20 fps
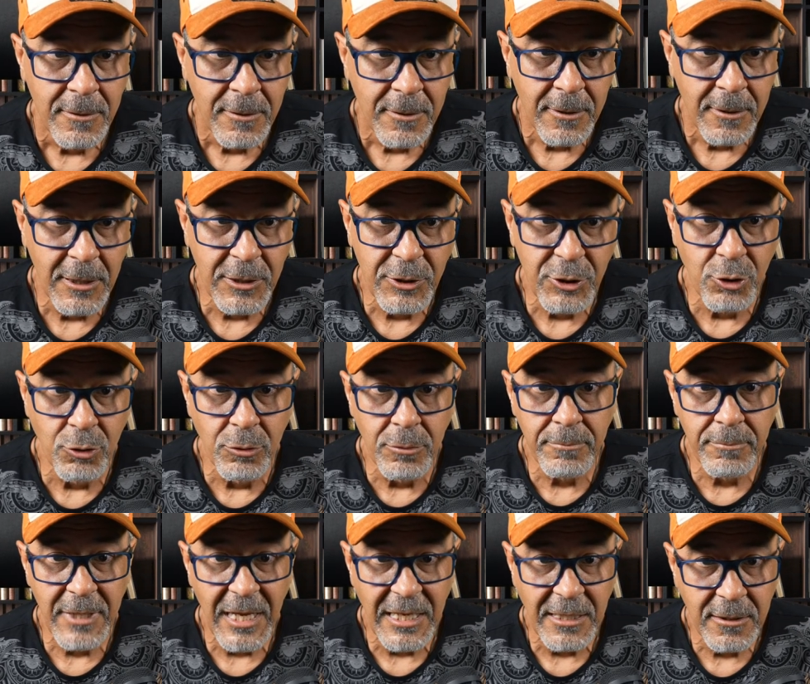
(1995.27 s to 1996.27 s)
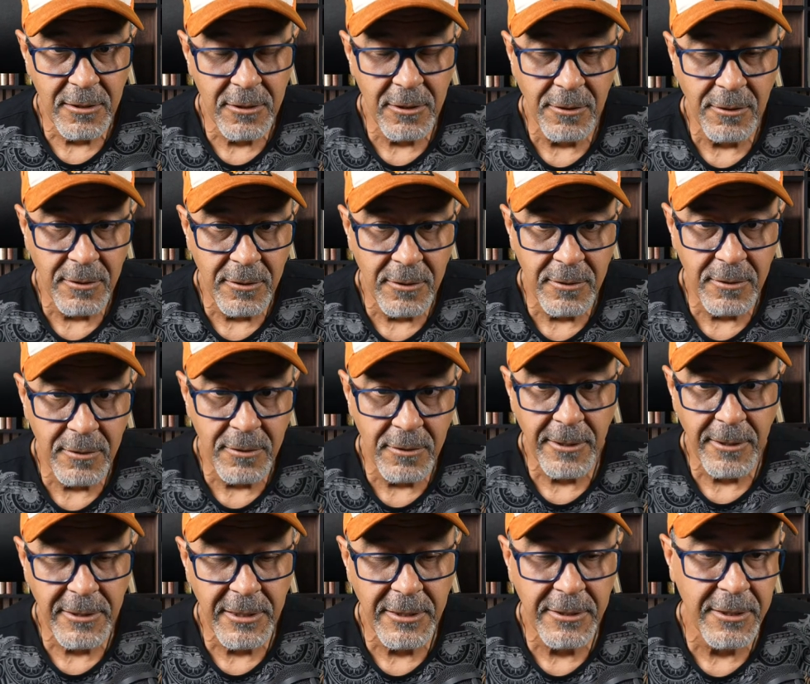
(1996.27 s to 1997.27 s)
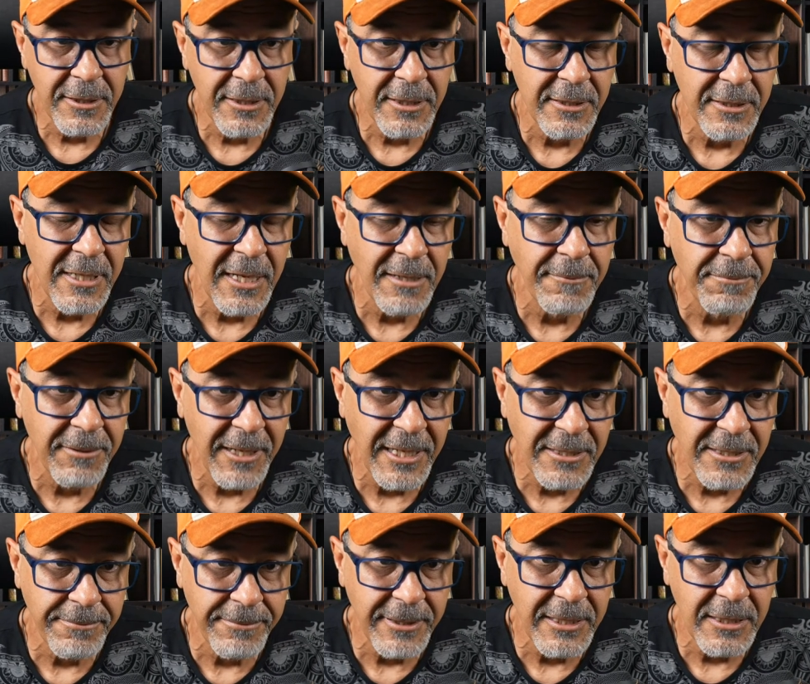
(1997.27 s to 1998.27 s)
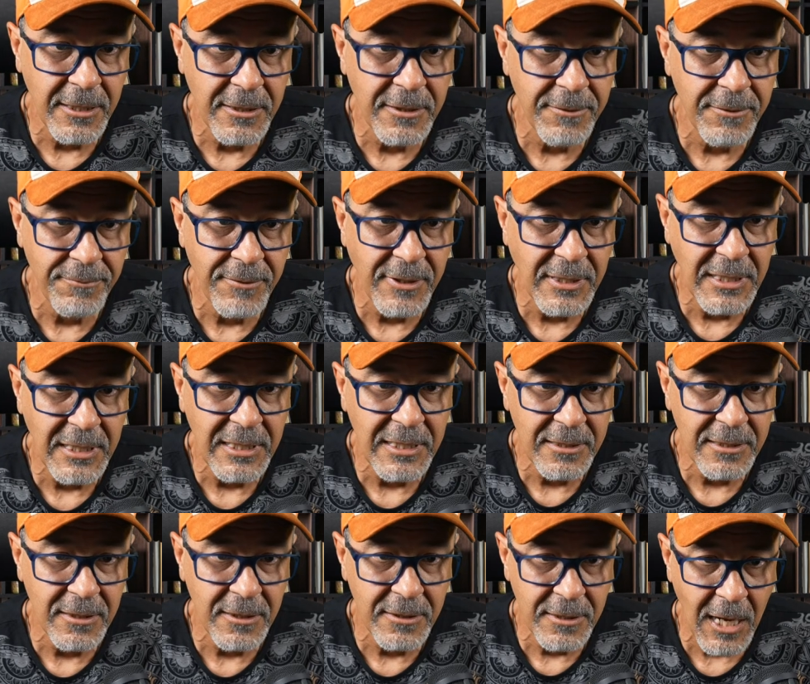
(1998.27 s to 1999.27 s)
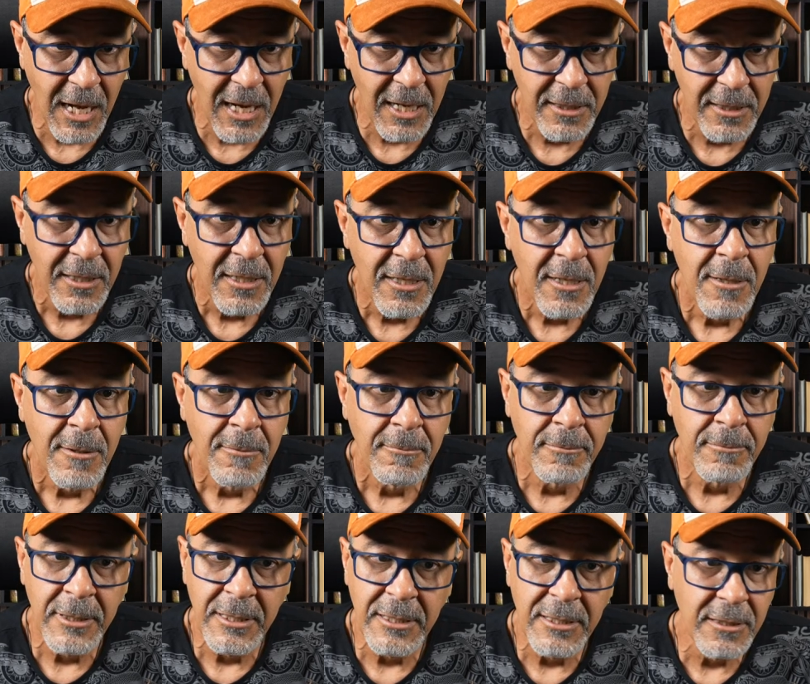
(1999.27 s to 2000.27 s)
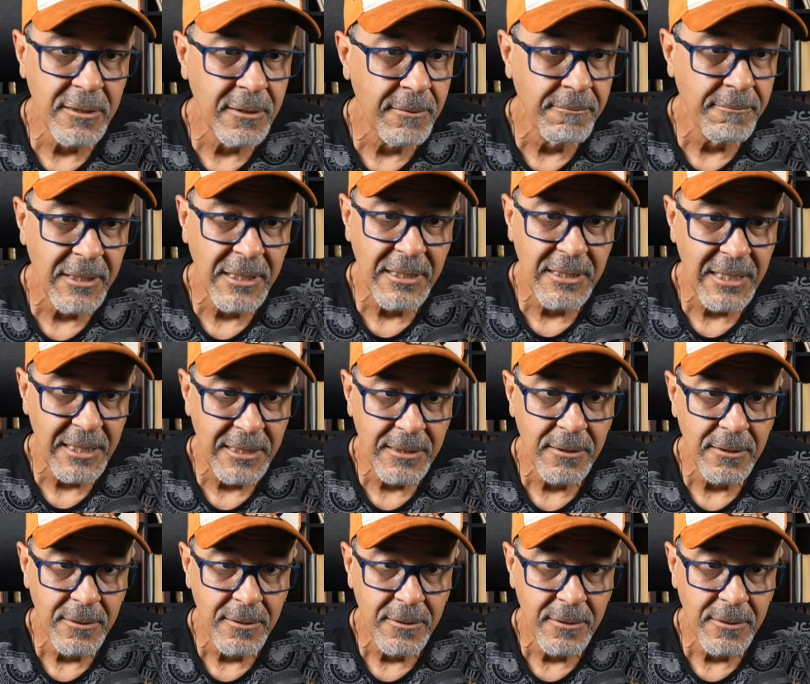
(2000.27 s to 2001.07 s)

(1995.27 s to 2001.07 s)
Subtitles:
assume that certain policies are going to take place because of the talk, but it doesn't mean that